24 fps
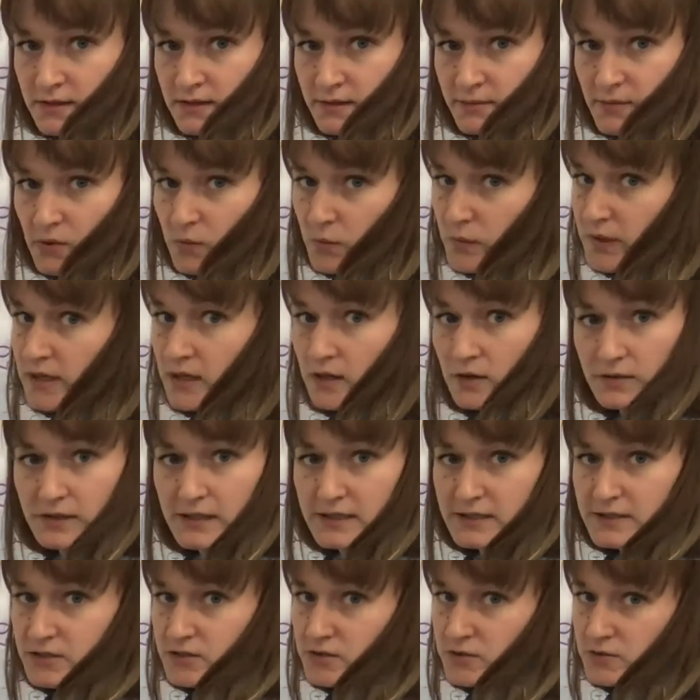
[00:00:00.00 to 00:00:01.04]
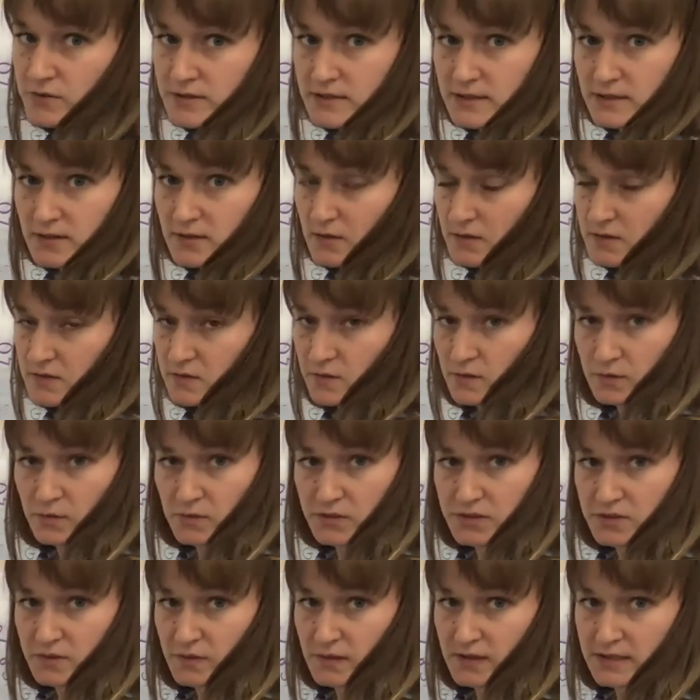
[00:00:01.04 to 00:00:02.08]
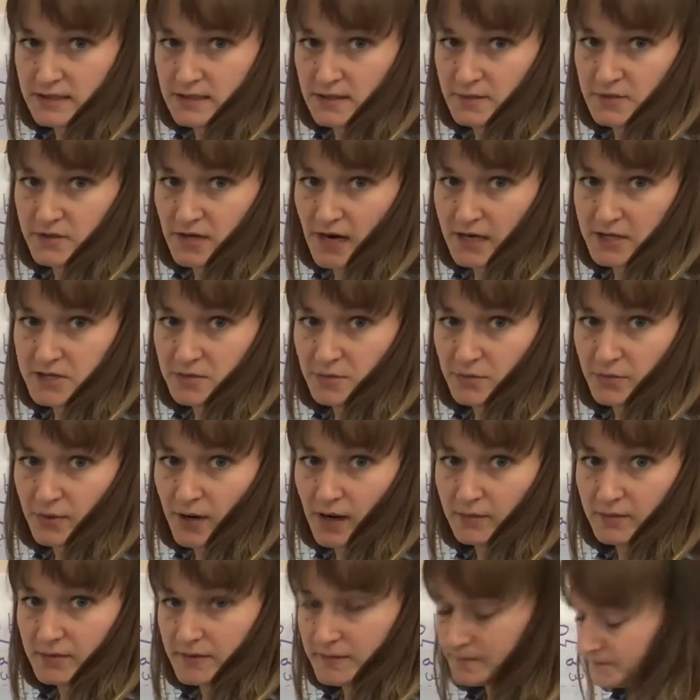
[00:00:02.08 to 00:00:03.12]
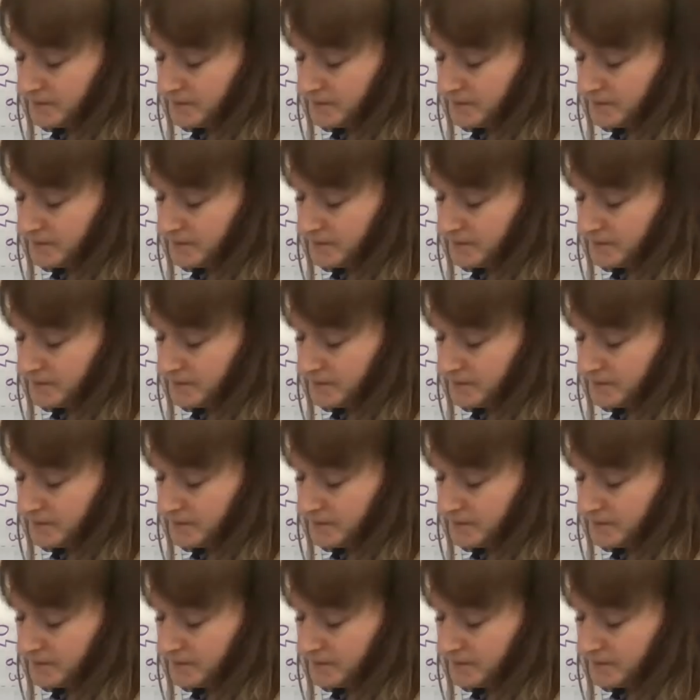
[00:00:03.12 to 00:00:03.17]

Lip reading: But we don't need 2 zeros when we're doing a subtraction problem.